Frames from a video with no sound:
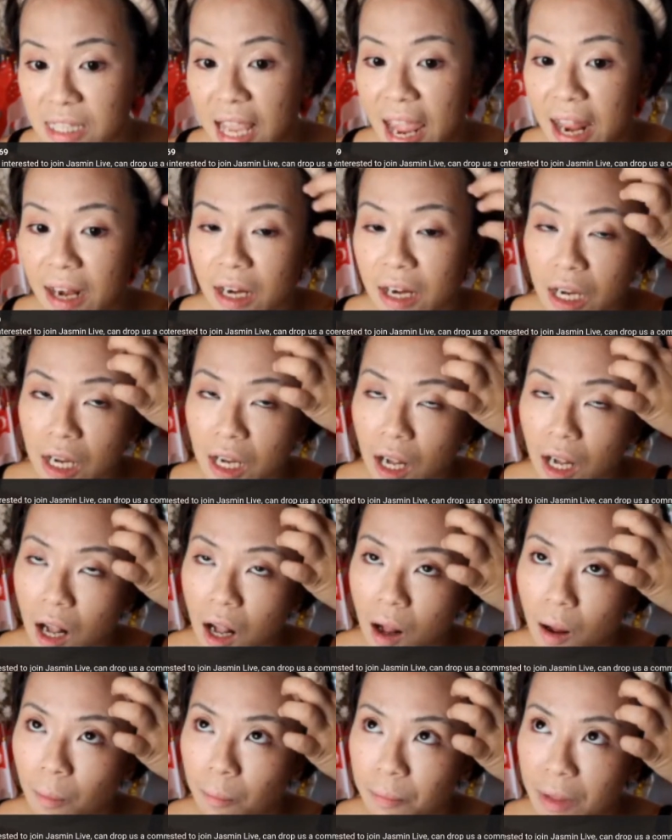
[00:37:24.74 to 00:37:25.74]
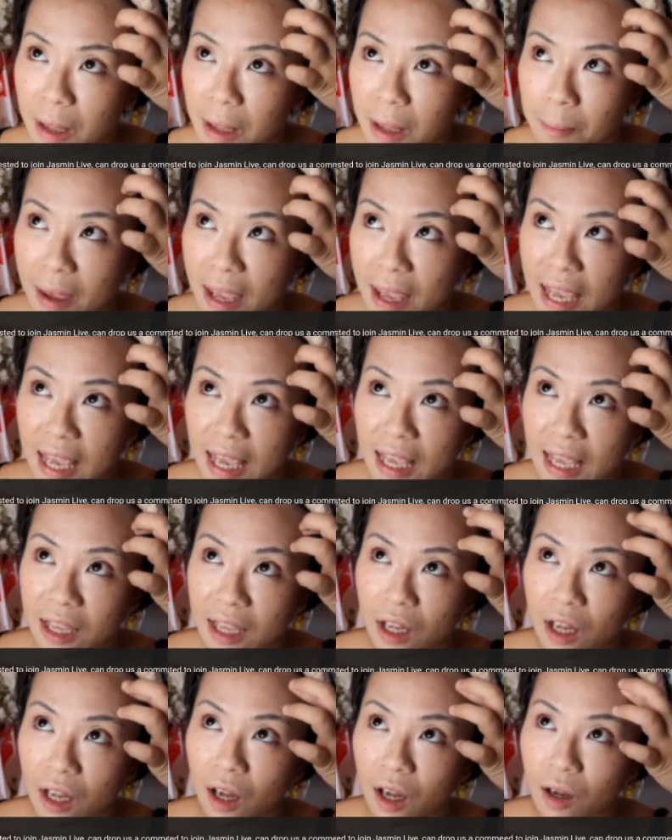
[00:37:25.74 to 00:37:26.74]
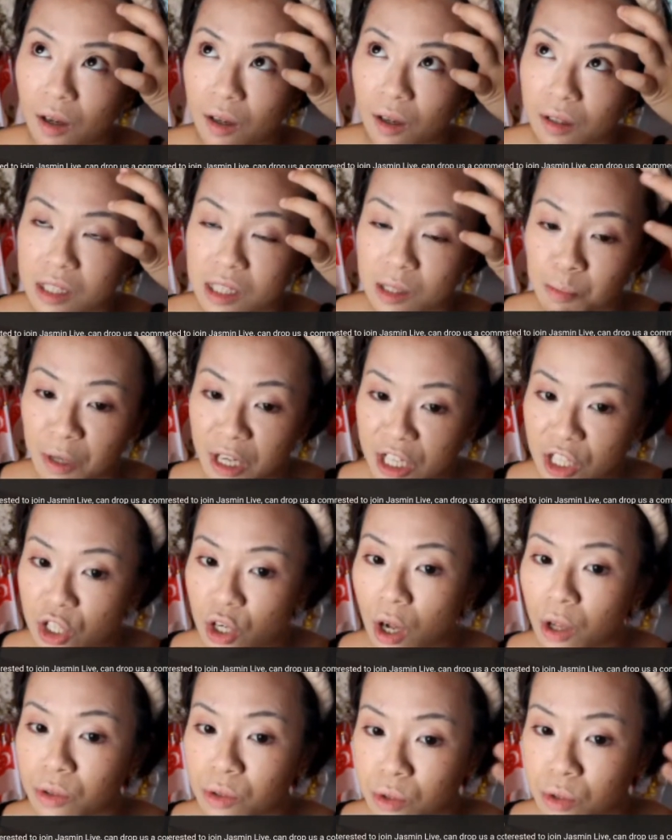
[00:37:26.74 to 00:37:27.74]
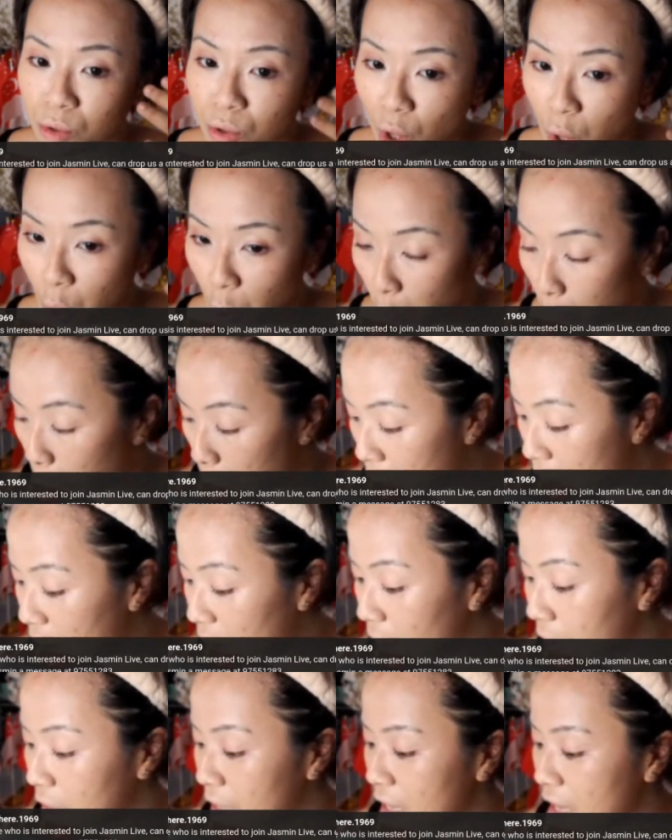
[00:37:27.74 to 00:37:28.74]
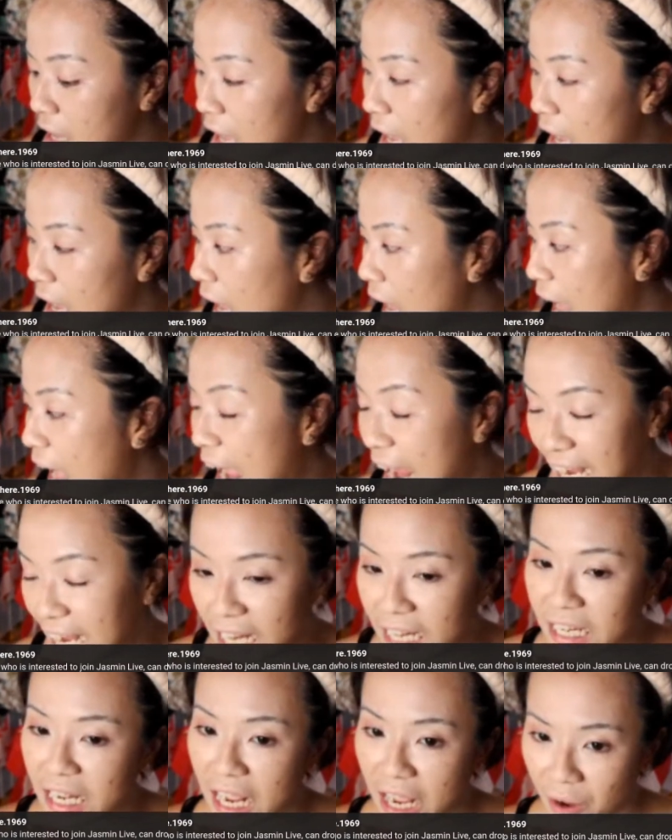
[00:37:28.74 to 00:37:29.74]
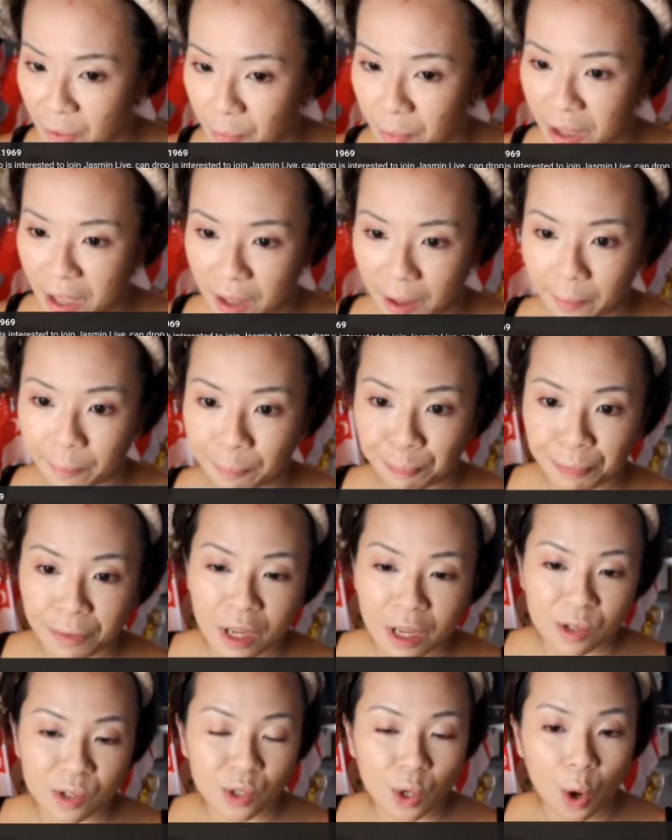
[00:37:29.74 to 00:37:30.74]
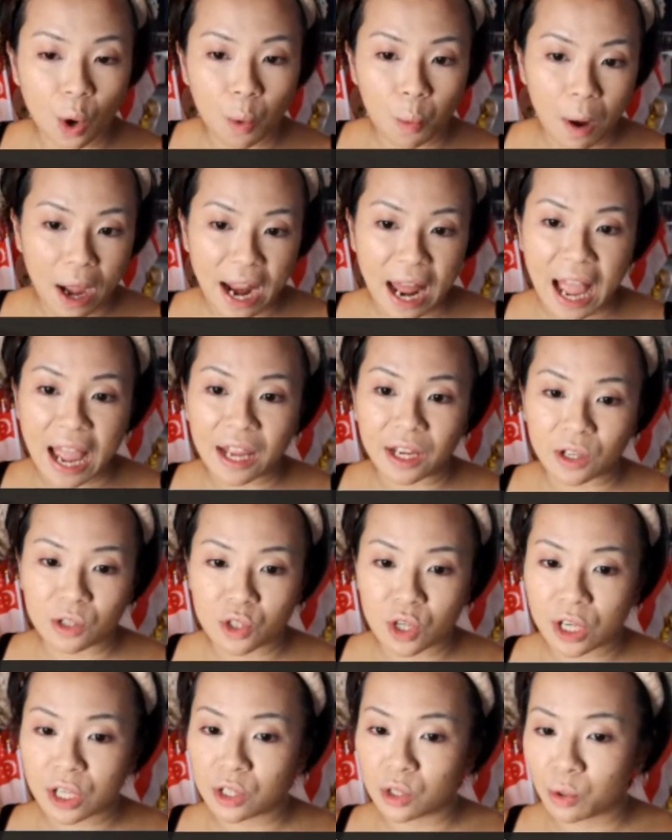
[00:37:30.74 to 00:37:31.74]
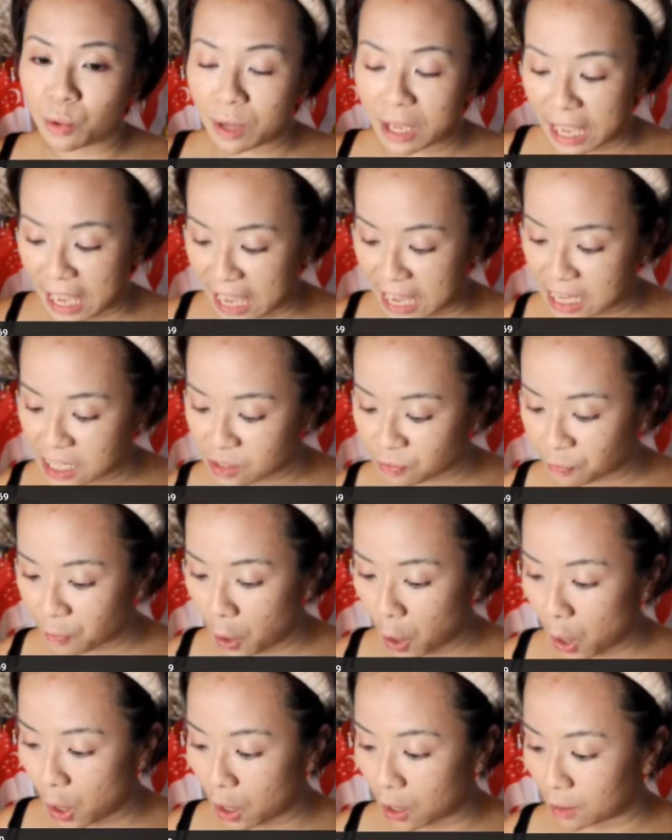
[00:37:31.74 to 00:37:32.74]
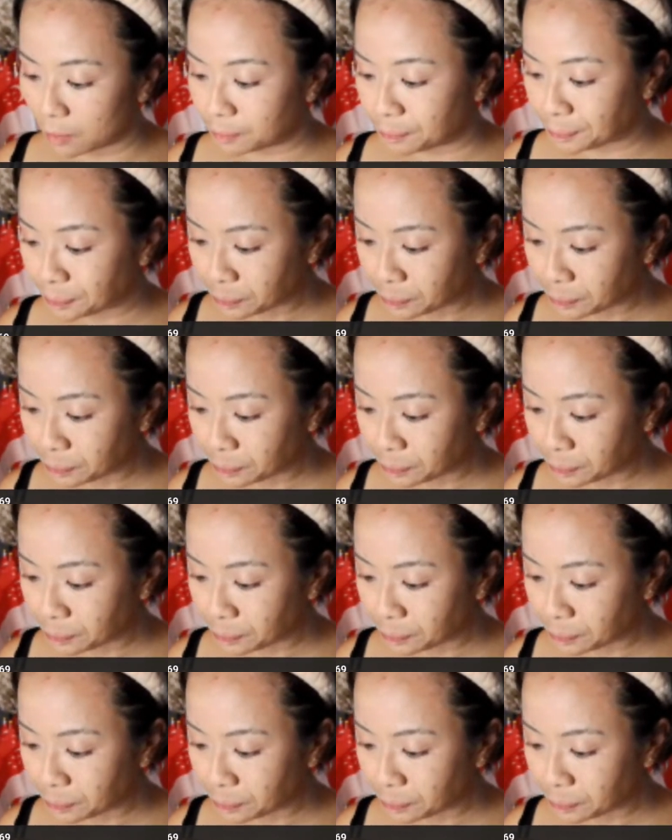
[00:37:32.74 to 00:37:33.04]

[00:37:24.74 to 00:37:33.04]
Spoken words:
that it may smudge onto your lower eyelid area. So what I usually do is for